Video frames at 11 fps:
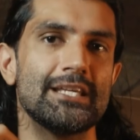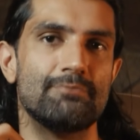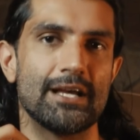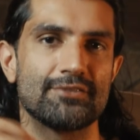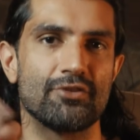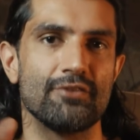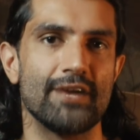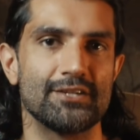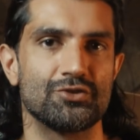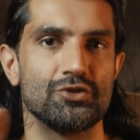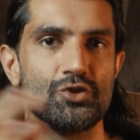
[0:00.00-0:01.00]
is best for
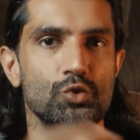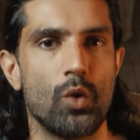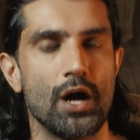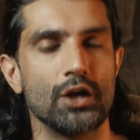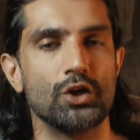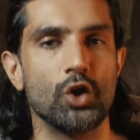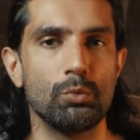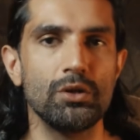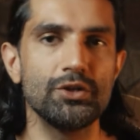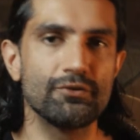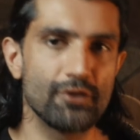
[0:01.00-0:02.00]
investors who want
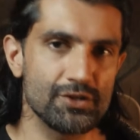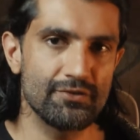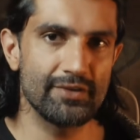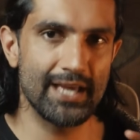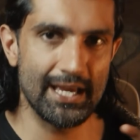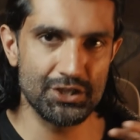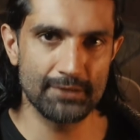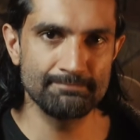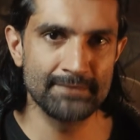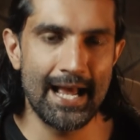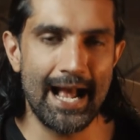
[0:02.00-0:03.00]
global diversification
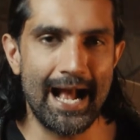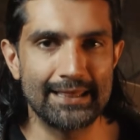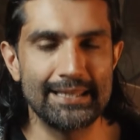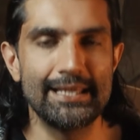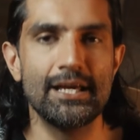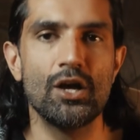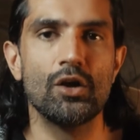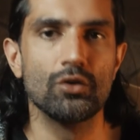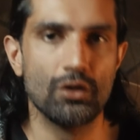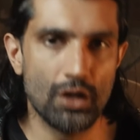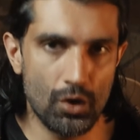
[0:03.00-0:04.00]
at the
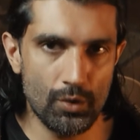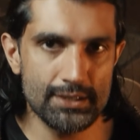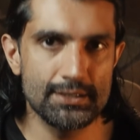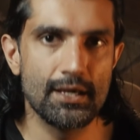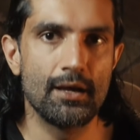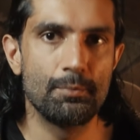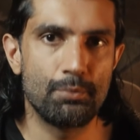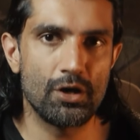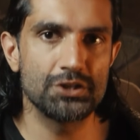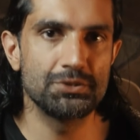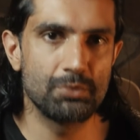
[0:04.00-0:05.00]
lowest
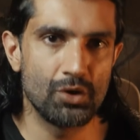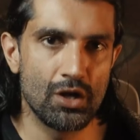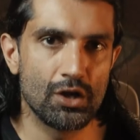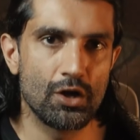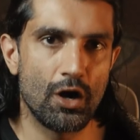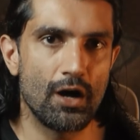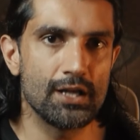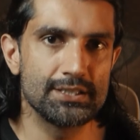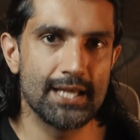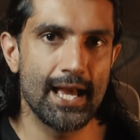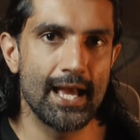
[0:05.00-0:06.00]
possible
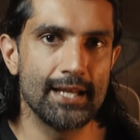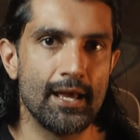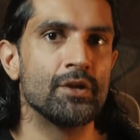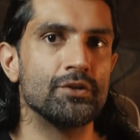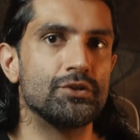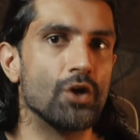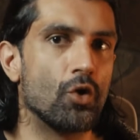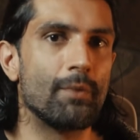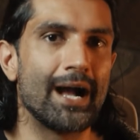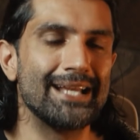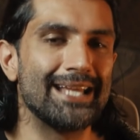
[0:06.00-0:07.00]
cost and don't
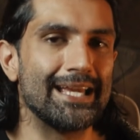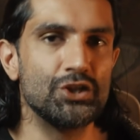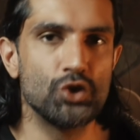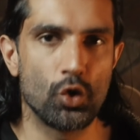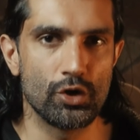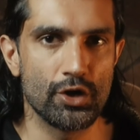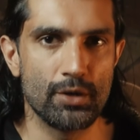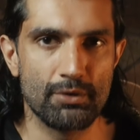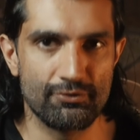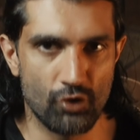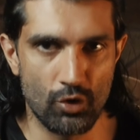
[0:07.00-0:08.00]
mind a shorter
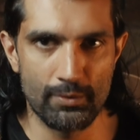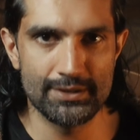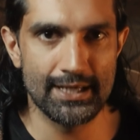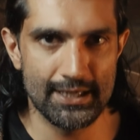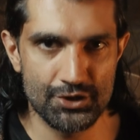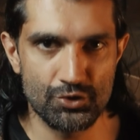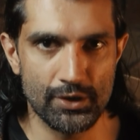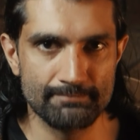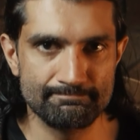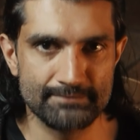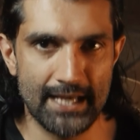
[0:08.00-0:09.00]
performance history.
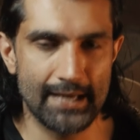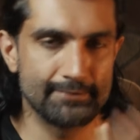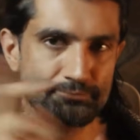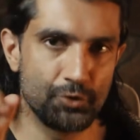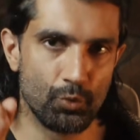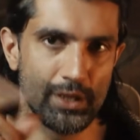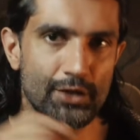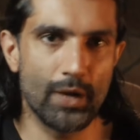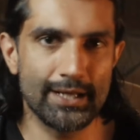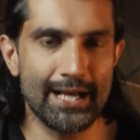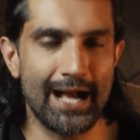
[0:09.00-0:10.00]
And really
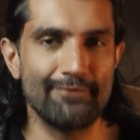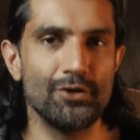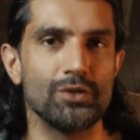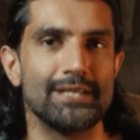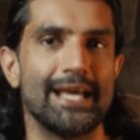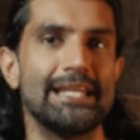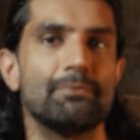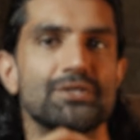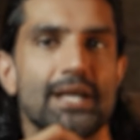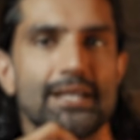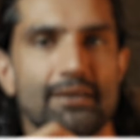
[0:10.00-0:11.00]
quick, I've noticed
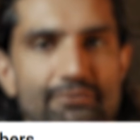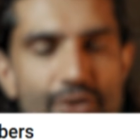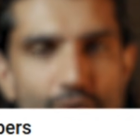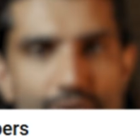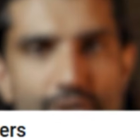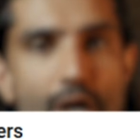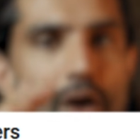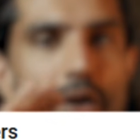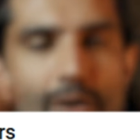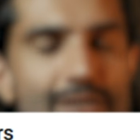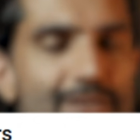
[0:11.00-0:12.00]
80% of viewers aren't